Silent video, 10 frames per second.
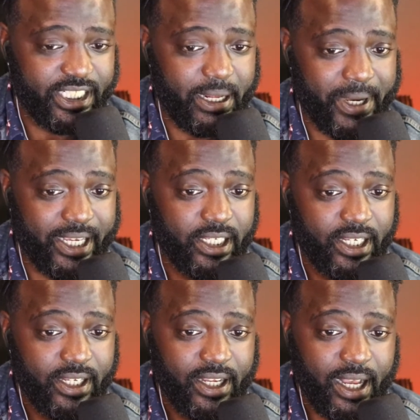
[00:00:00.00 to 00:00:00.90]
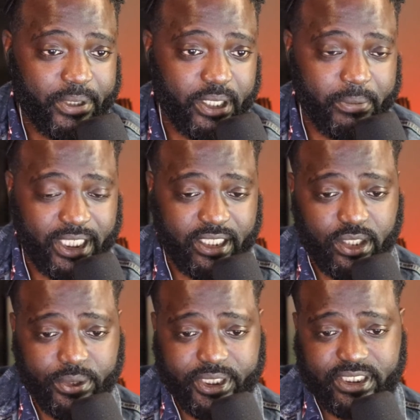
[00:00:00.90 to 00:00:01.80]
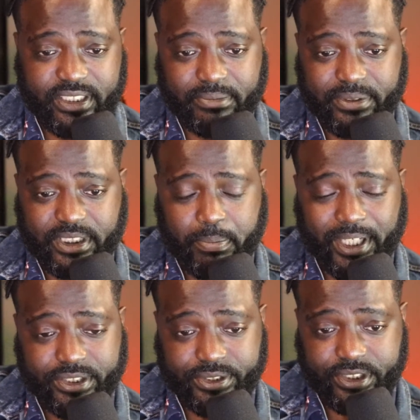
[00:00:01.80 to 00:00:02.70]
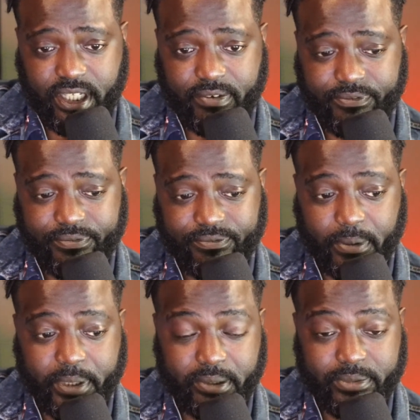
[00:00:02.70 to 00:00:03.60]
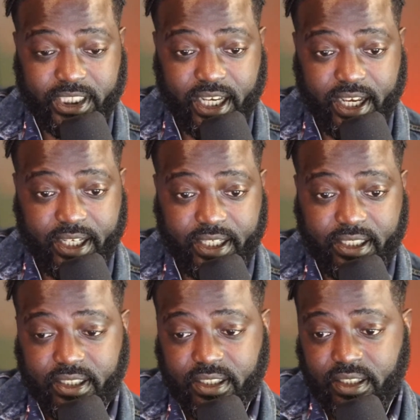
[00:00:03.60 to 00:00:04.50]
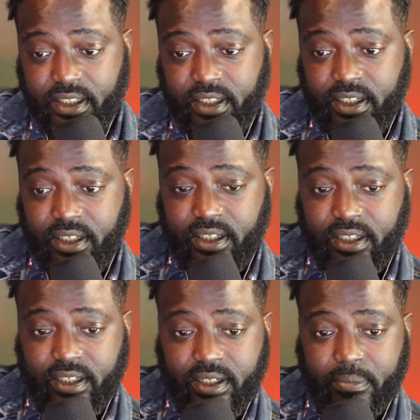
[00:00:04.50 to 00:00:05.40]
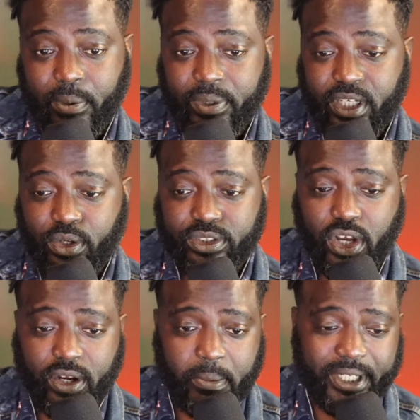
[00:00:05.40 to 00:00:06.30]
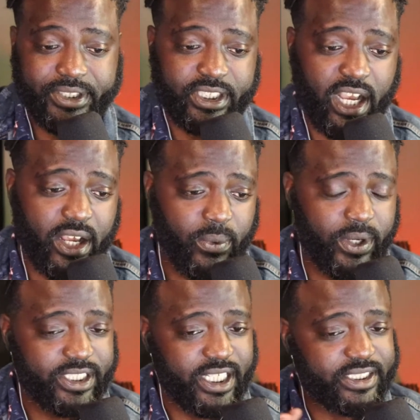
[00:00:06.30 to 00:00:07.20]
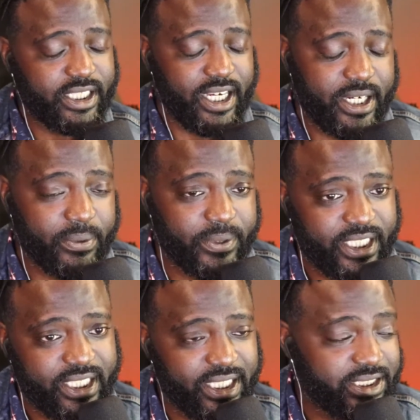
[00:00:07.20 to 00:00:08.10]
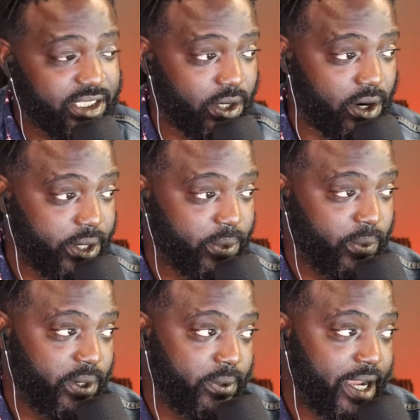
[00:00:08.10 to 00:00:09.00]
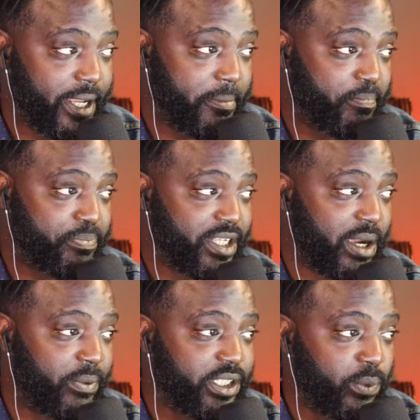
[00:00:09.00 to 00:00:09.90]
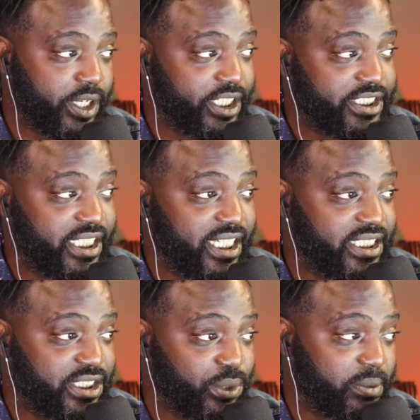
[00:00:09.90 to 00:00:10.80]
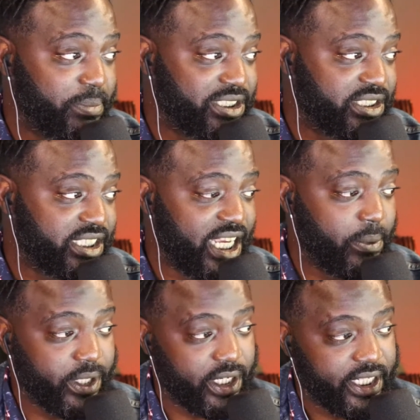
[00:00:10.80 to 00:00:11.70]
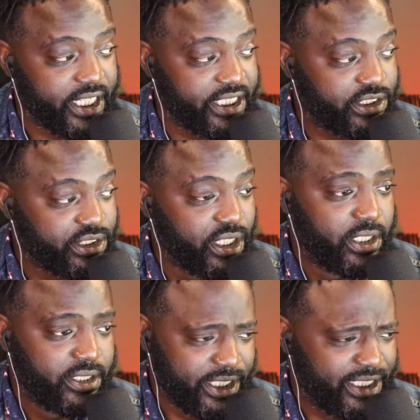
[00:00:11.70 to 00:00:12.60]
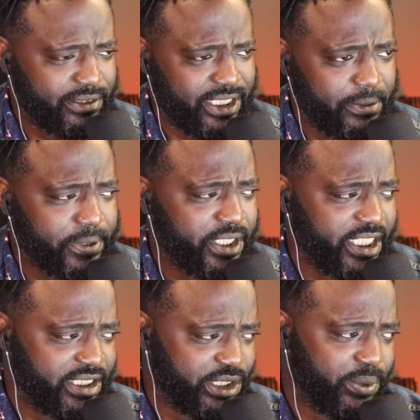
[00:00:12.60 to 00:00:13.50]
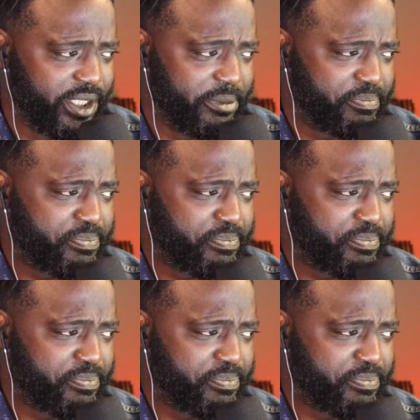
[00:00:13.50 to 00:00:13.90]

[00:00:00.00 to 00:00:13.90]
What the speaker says: I'm going to be including some special stuff from him today. But we're going to talk about this art of war. Yesterday, I didn't really get into the art of war, right? I really wanted to get into it, but today we're going to get deeply into it,